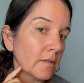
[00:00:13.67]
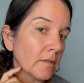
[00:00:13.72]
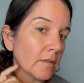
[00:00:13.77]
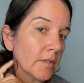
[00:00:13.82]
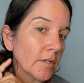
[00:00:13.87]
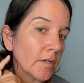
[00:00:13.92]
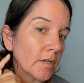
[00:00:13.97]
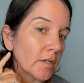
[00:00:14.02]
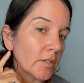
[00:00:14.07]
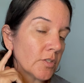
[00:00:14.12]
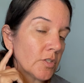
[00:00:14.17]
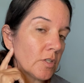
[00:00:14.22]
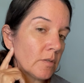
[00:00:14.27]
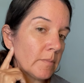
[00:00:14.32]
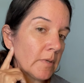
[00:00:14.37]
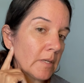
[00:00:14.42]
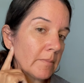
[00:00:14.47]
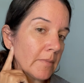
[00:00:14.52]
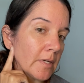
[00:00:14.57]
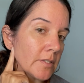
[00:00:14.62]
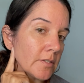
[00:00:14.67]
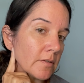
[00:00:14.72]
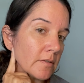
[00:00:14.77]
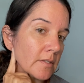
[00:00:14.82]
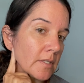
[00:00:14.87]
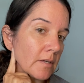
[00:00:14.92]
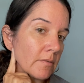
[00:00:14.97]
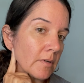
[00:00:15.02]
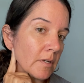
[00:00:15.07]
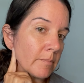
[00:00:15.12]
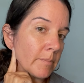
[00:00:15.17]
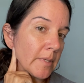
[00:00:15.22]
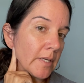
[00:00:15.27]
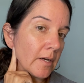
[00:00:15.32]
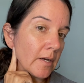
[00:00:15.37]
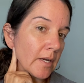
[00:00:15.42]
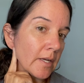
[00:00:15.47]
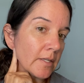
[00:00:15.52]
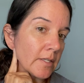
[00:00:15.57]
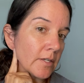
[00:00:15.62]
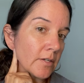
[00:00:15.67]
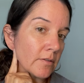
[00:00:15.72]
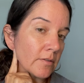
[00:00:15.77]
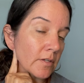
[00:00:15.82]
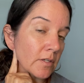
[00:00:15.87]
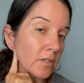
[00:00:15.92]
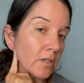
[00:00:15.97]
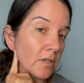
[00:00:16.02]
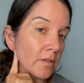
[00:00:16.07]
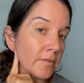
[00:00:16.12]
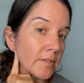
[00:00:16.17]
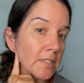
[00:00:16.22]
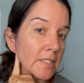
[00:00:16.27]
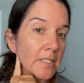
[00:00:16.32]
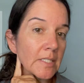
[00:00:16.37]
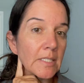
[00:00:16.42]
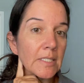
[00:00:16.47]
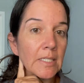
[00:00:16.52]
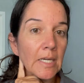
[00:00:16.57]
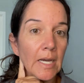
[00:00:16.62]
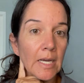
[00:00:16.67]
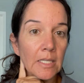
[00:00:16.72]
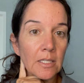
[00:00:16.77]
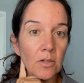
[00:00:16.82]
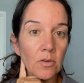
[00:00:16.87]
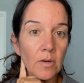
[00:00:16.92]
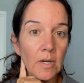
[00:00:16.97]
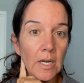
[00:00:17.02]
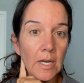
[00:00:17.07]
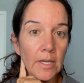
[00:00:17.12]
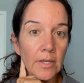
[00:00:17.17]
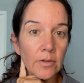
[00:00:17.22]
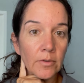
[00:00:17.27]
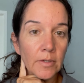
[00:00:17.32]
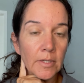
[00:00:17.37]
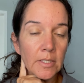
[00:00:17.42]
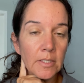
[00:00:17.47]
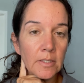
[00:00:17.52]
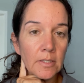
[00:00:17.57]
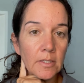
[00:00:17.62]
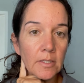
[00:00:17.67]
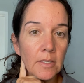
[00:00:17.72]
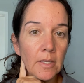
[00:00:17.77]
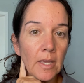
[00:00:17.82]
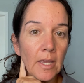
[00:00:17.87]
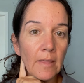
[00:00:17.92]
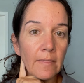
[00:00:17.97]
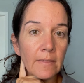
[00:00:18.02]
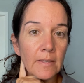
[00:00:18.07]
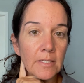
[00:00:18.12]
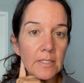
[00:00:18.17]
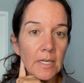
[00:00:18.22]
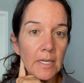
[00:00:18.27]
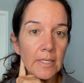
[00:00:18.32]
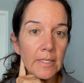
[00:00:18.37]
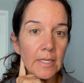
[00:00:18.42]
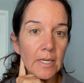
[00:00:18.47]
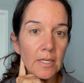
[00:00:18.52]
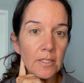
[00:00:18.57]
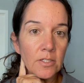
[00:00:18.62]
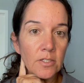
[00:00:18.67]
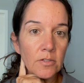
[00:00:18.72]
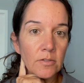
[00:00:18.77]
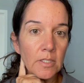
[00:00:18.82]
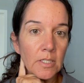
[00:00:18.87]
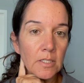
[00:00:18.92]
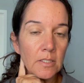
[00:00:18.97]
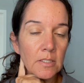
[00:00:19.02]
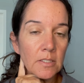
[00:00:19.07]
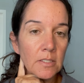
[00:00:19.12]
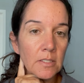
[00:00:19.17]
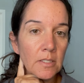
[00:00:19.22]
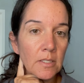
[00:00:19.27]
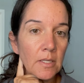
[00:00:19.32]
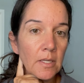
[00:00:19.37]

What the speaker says: There are two big muscles that run behind here. They're called the stylohyoid and the digastrics.